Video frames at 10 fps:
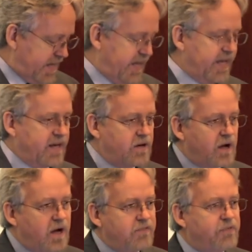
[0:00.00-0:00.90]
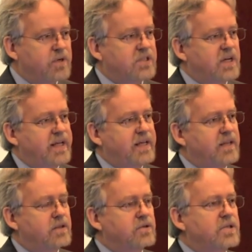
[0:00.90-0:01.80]
And unfortunately,
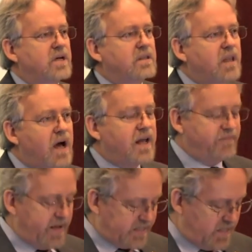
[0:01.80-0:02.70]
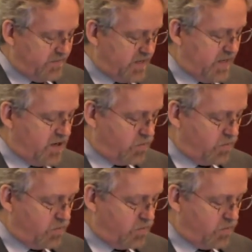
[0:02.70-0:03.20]
there's a lot of activity